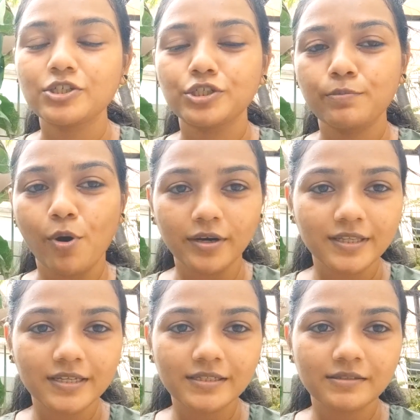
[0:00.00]
She bought
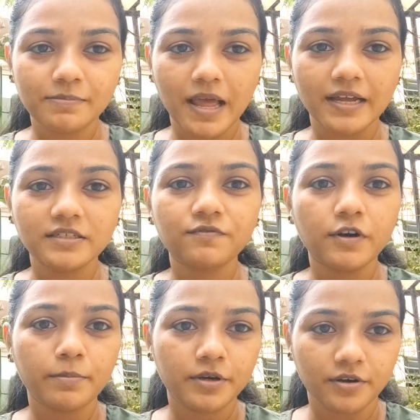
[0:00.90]
this plant
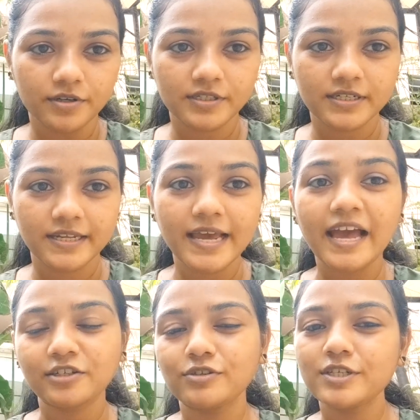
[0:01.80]
from a nursery.
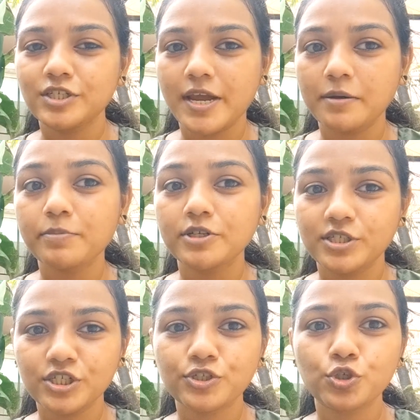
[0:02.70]
Actually she had
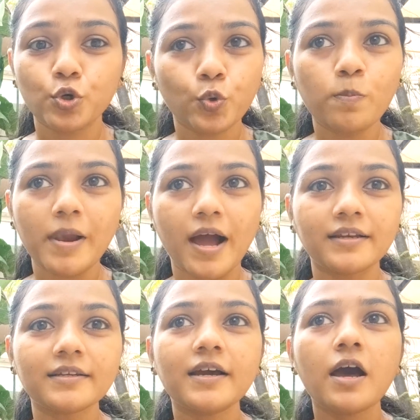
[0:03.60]
purchased two
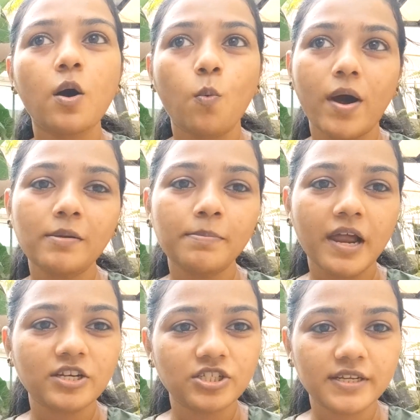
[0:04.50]
plants. One
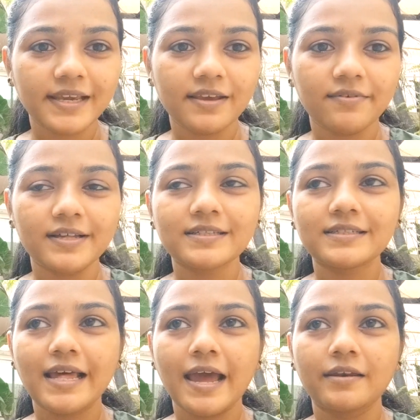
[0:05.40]
plant she gave us,
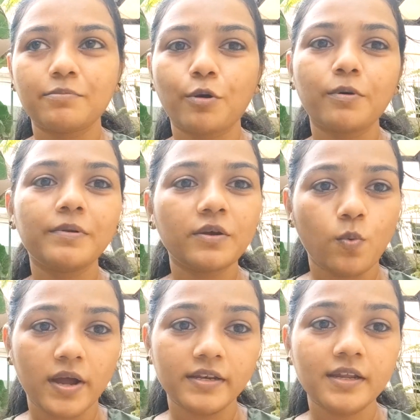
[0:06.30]
and probably
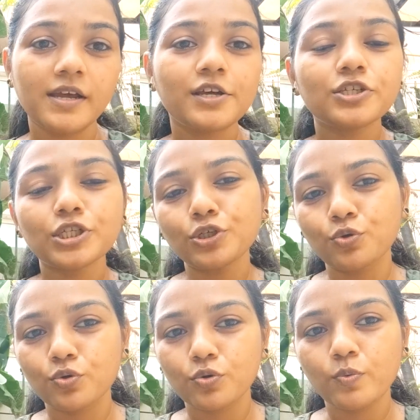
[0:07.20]
one she
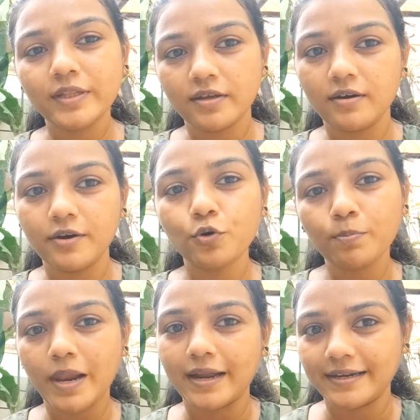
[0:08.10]
took with her to
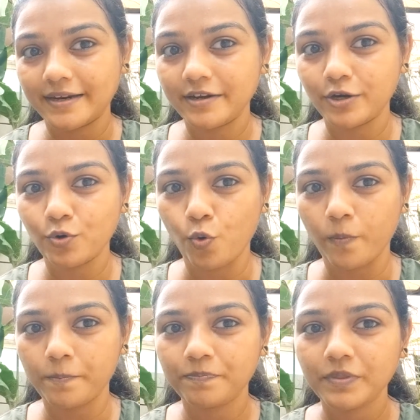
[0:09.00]
plant at her
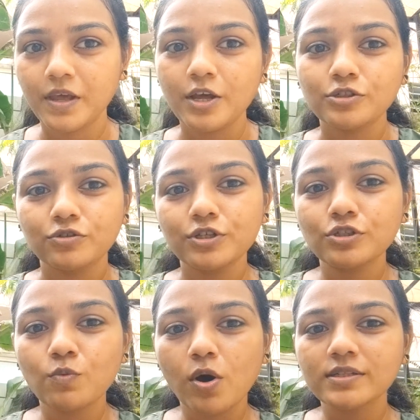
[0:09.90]
home. So
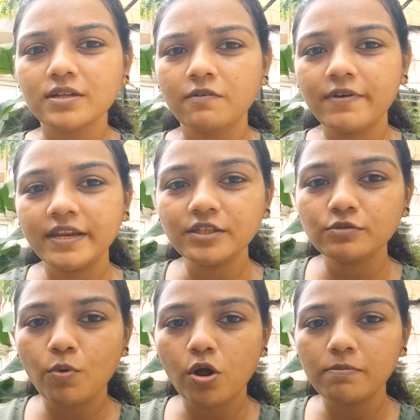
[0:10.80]
this was a very
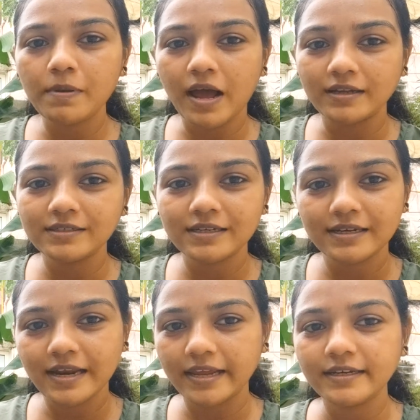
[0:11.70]
small plant,
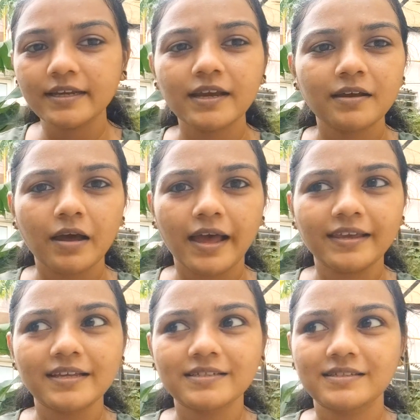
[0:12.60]
right? I
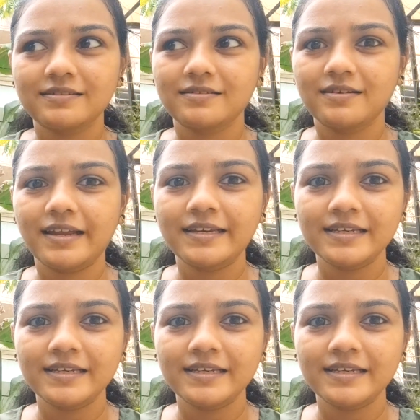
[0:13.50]
guess at